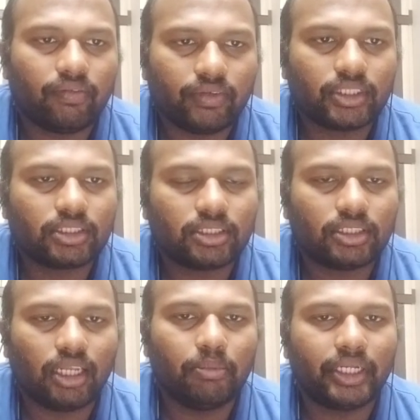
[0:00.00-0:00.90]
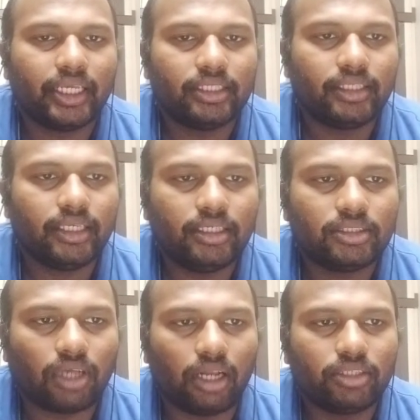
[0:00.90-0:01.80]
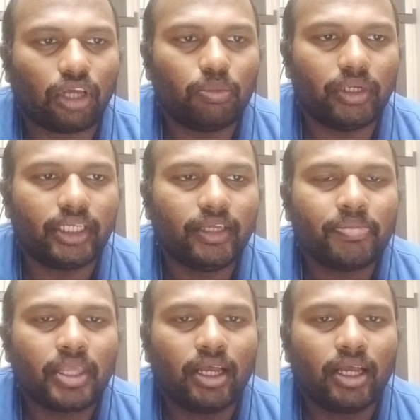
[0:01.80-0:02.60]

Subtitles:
which is limiting the solid solubility,